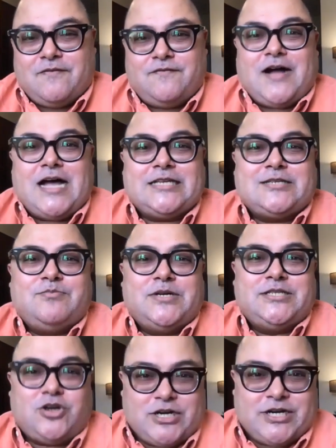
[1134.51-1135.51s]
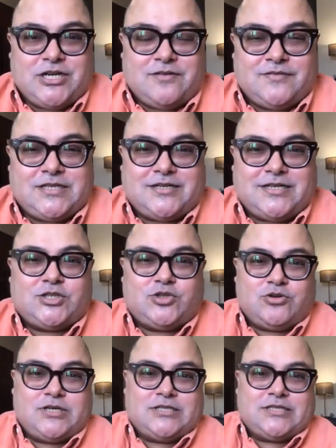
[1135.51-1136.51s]
vast majority of the
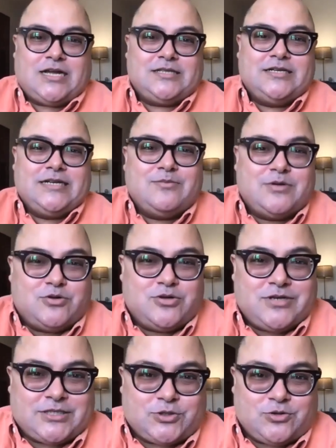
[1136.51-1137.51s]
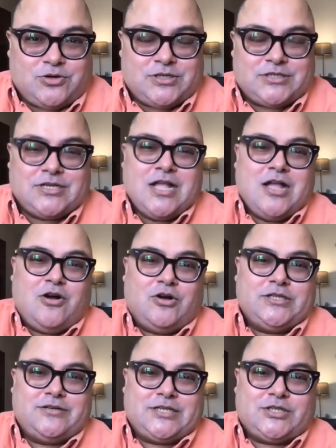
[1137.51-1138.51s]
restaurants are the neighborhood restaurants or the
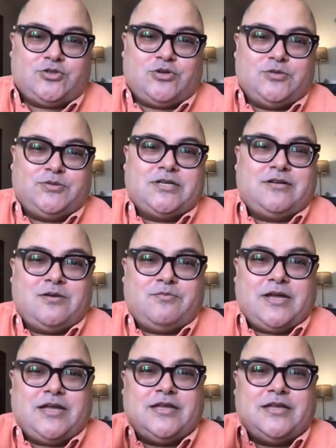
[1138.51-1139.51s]
restaurants which are run by